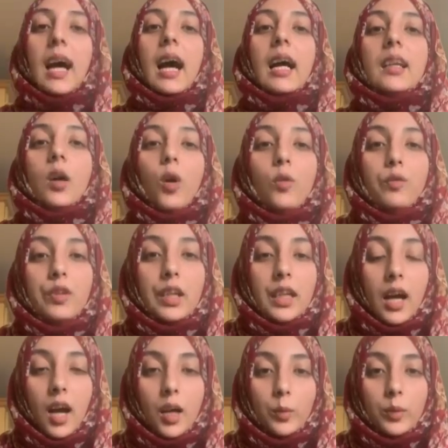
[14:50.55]
and hopefully
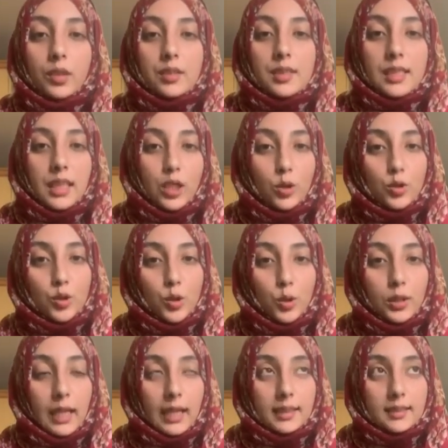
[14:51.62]
I will see you
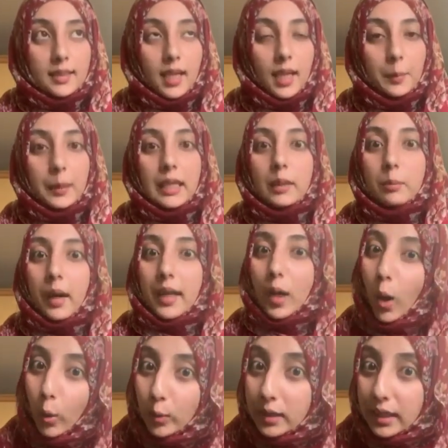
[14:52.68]
soon next time in my
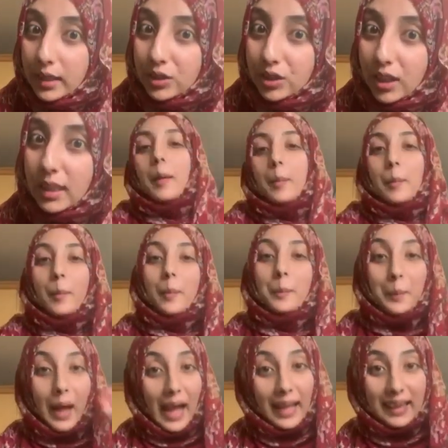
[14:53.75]
own kitchen.
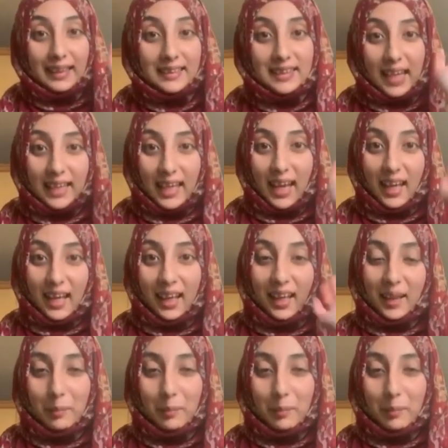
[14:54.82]
Bye, take care.